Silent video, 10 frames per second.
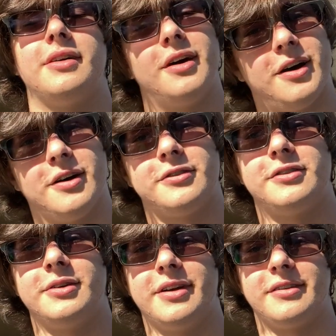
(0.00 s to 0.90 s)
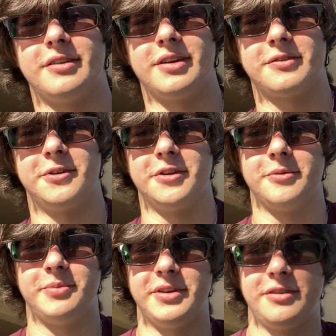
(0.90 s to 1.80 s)
I'll see you guys in the next video.
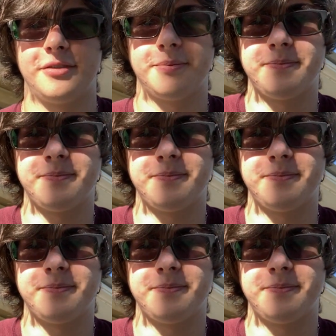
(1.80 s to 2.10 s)
Peace.